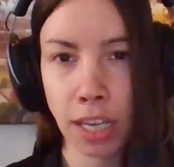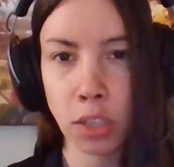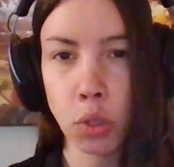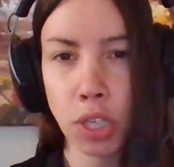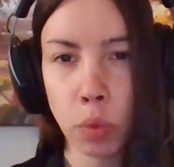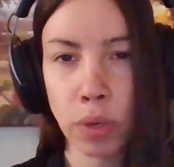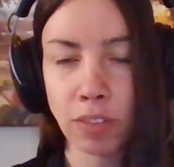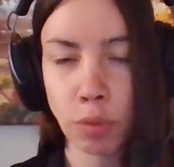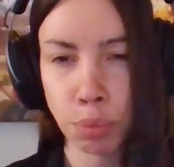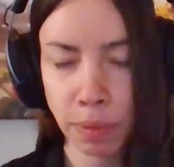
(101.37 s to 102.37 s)
including
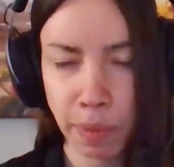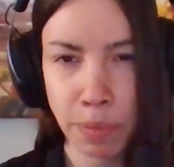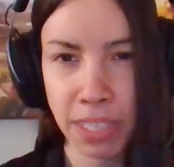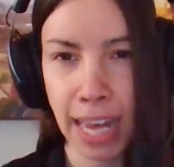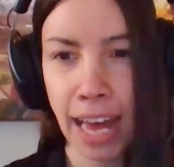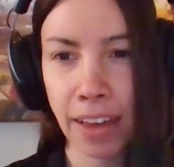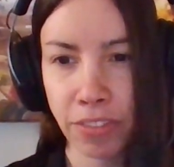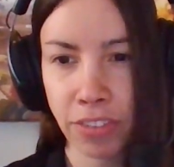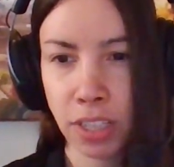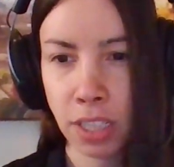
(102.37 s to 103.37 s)
whatever premium to
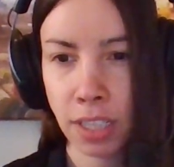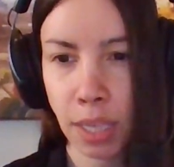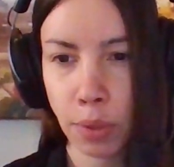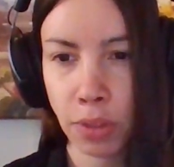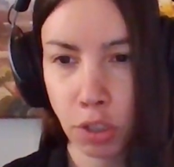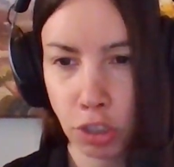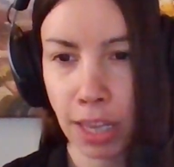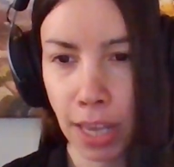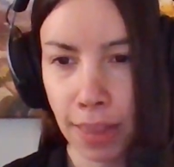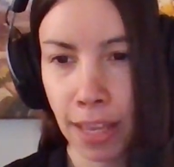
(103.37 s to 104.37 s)
NAV
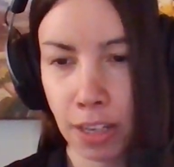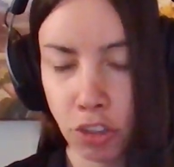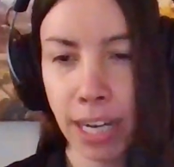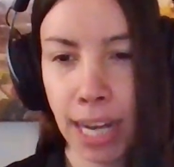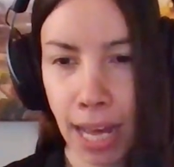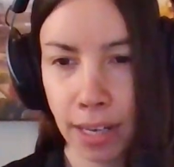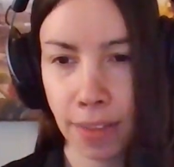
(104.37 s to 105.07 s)
they trade at.